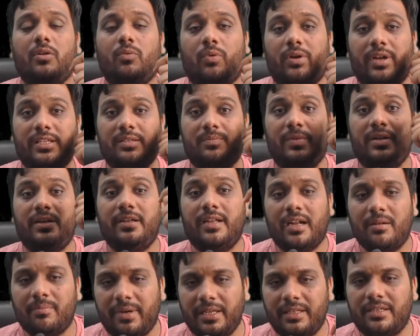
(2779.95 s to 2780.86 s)
what has been
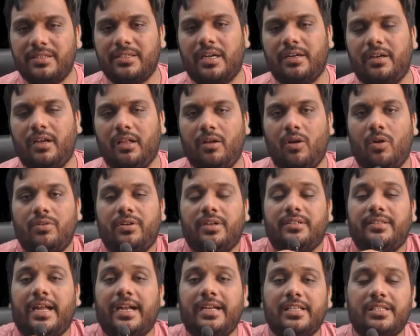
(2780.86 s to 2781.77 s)
done by the chartered
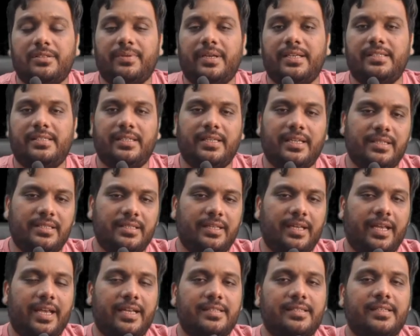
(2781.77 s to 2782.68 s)
accountant, that is why CAG
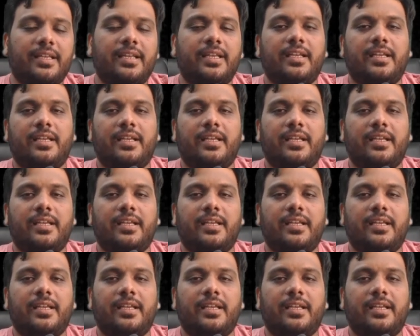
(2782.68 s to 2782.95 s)
has